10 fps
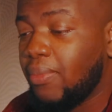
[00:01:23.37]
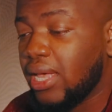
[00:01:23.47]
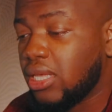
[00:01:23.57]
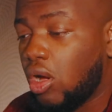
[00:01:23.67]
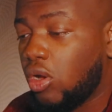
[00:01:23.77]

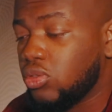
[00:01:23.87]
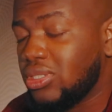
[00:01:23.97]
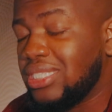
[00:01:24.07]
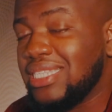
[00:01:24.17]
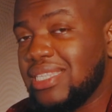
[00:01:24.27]
back all
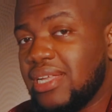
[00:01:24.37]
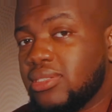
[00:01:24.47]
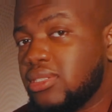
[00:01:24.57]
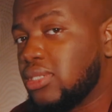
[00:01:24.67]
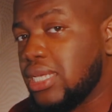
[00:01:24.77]
those
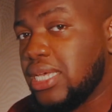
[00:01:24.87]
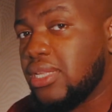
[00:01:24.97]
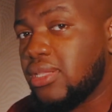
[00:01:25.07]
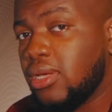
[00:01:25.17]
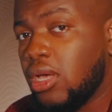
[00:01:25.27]
details
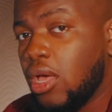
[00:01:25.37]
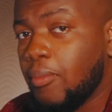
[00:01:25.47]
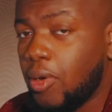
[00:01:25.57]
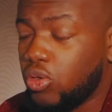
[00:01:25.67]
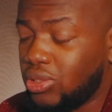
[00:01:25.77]
in
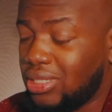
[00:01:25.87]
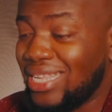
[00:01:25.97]
post.